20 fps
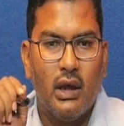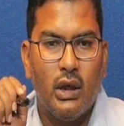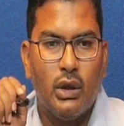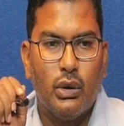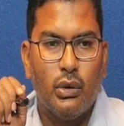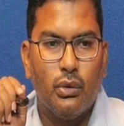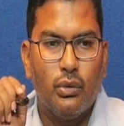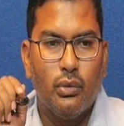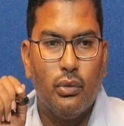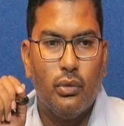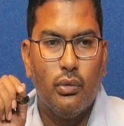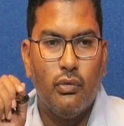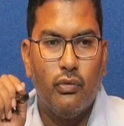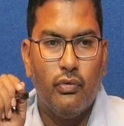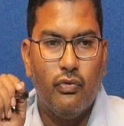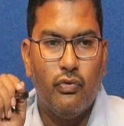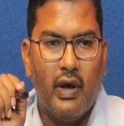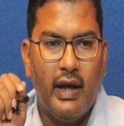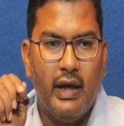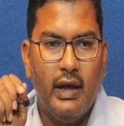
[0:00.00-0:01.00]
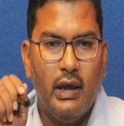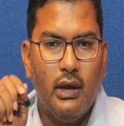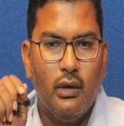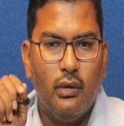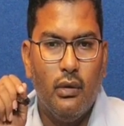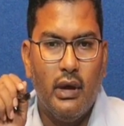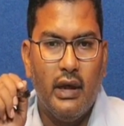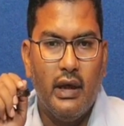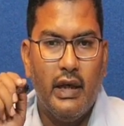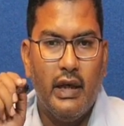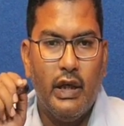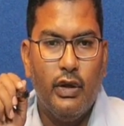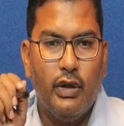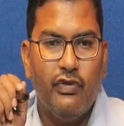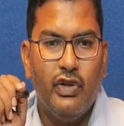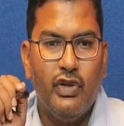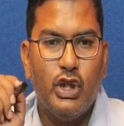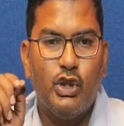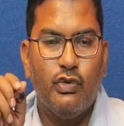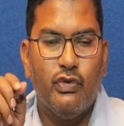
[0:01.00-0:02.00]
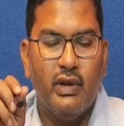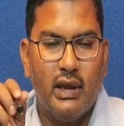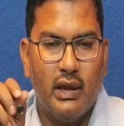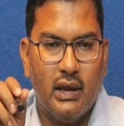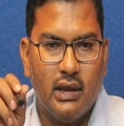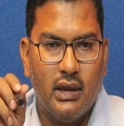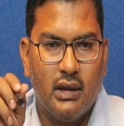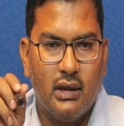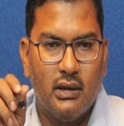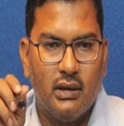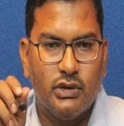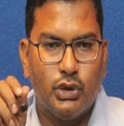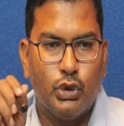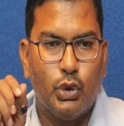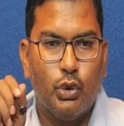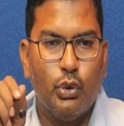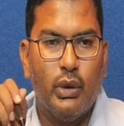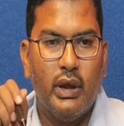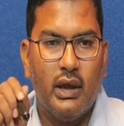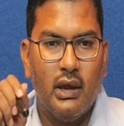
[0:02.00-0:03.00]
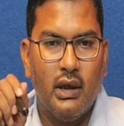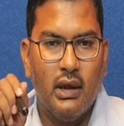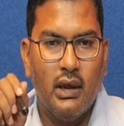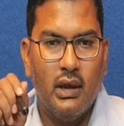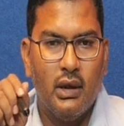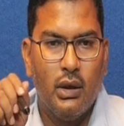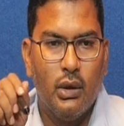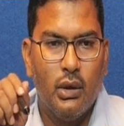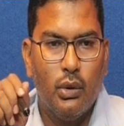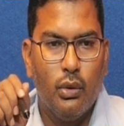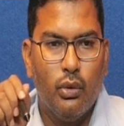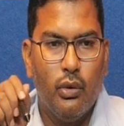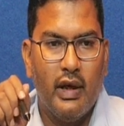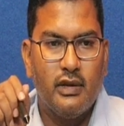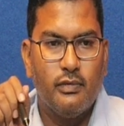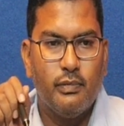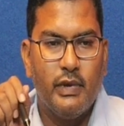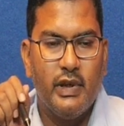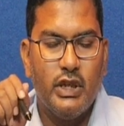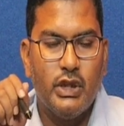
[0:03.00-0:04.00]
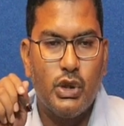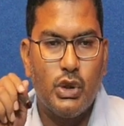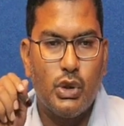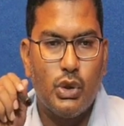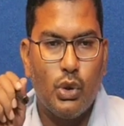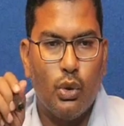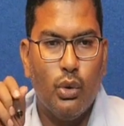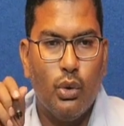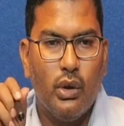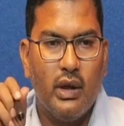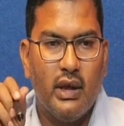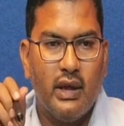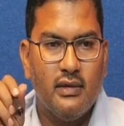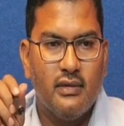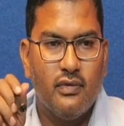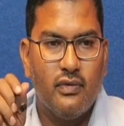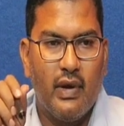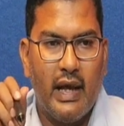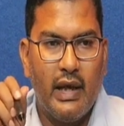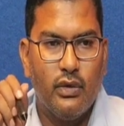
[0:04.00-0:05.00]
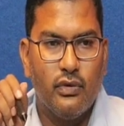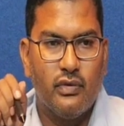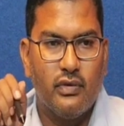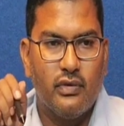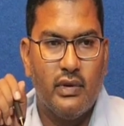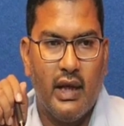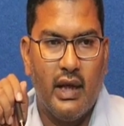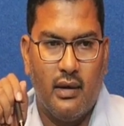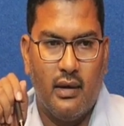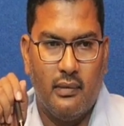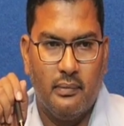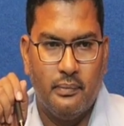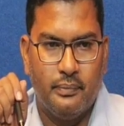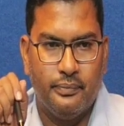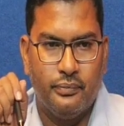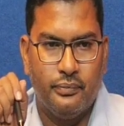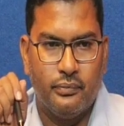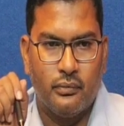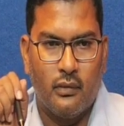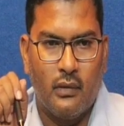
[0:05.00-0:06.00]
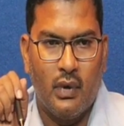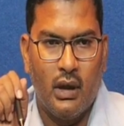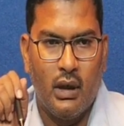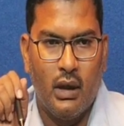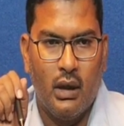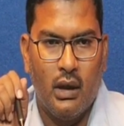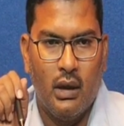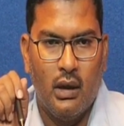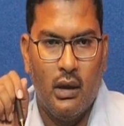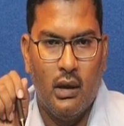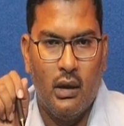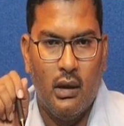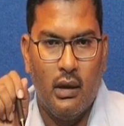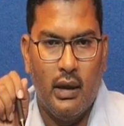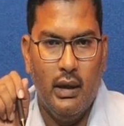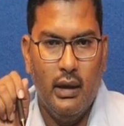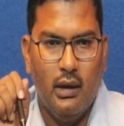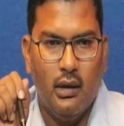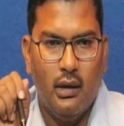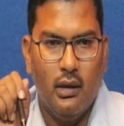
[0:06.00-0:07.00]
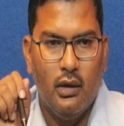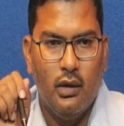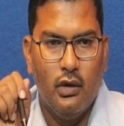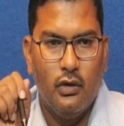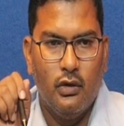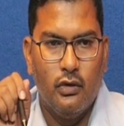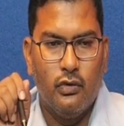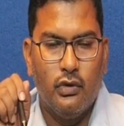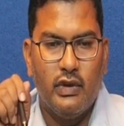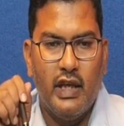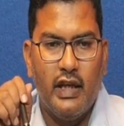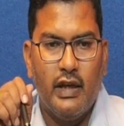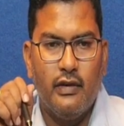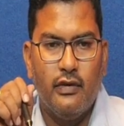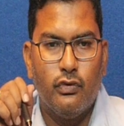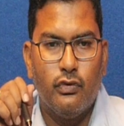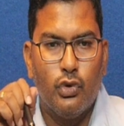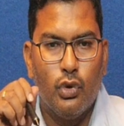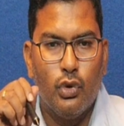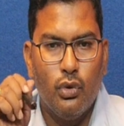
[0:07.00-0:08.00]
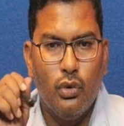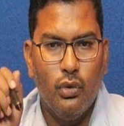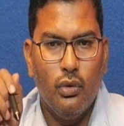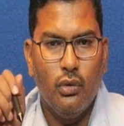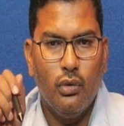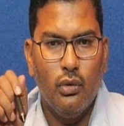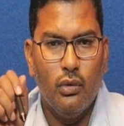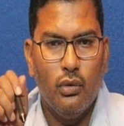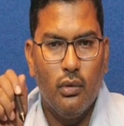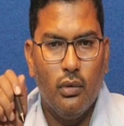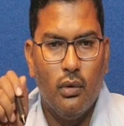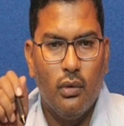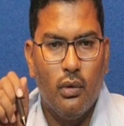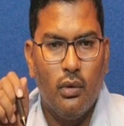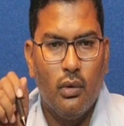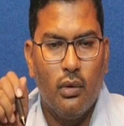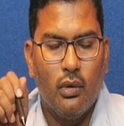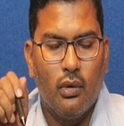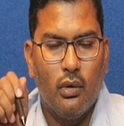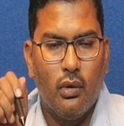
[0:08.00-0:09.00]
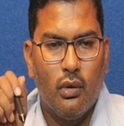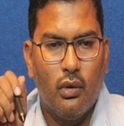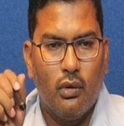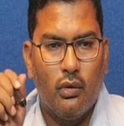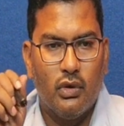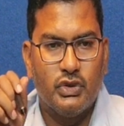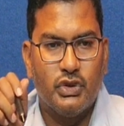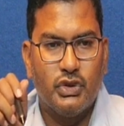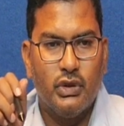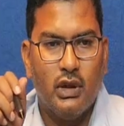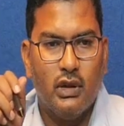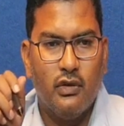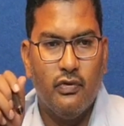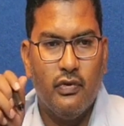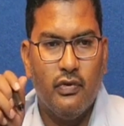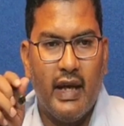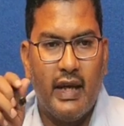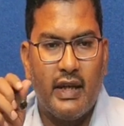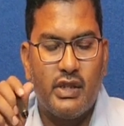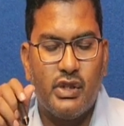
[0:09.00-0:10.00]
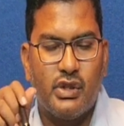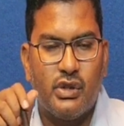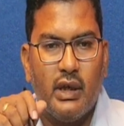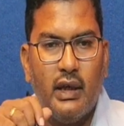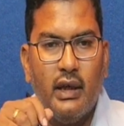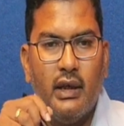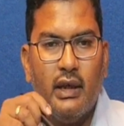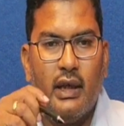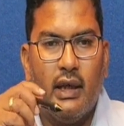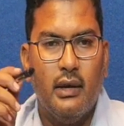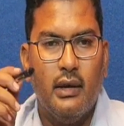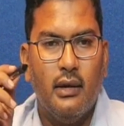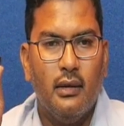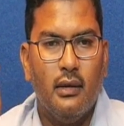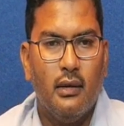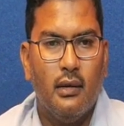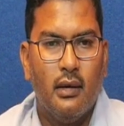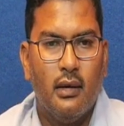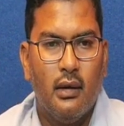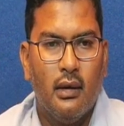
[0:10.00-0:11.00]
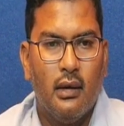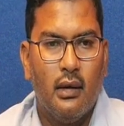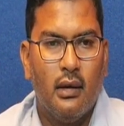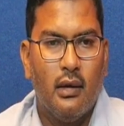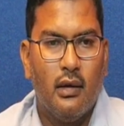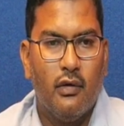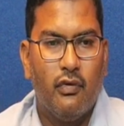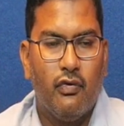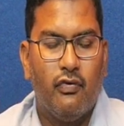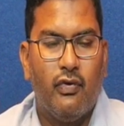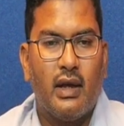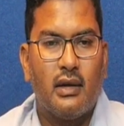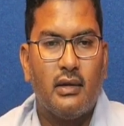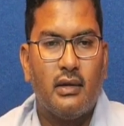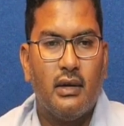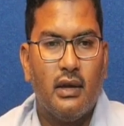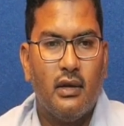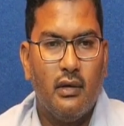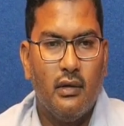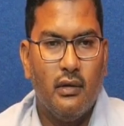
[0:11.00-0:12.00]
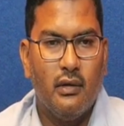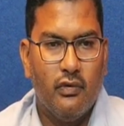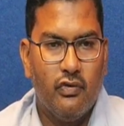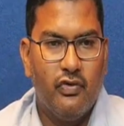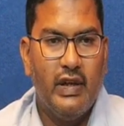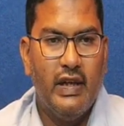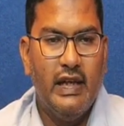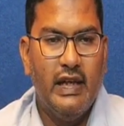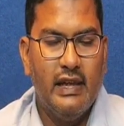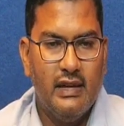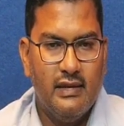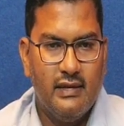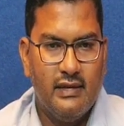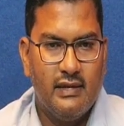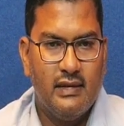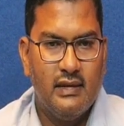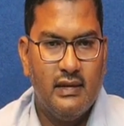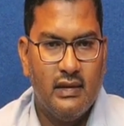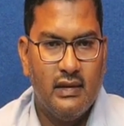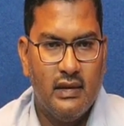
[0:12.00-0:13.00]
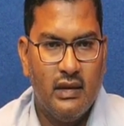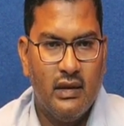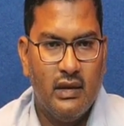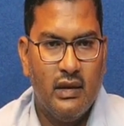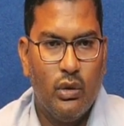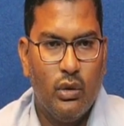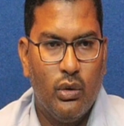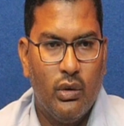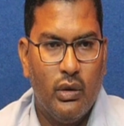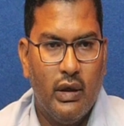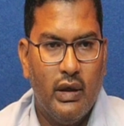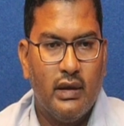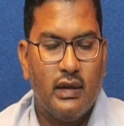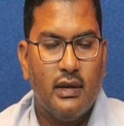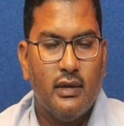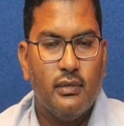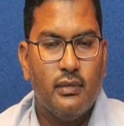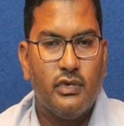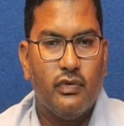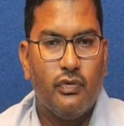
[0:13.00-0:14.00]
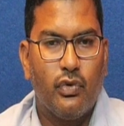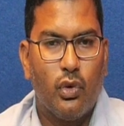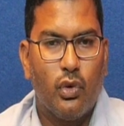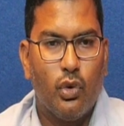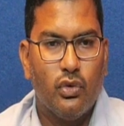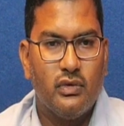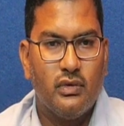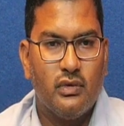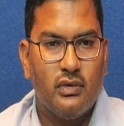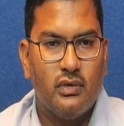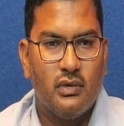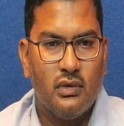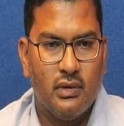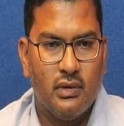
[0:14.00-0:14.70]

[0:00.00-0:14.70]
to find out an individual student who has been stored his values there, right? So there is no question of extending further fields in terms of rows